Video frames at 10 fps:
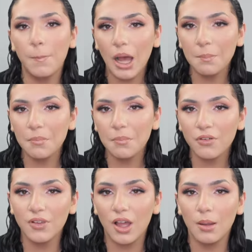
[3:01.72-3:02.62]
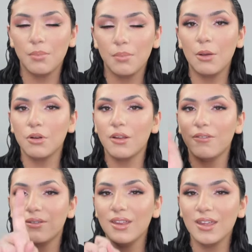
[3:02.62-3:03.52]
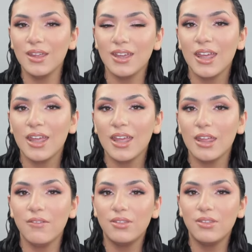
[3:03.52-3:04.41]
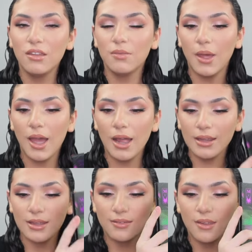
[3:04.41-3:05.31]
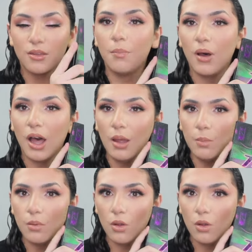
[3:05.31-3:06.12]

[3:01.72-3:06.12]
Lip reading: bop or flop, and we're gonna see if this palette is a bop.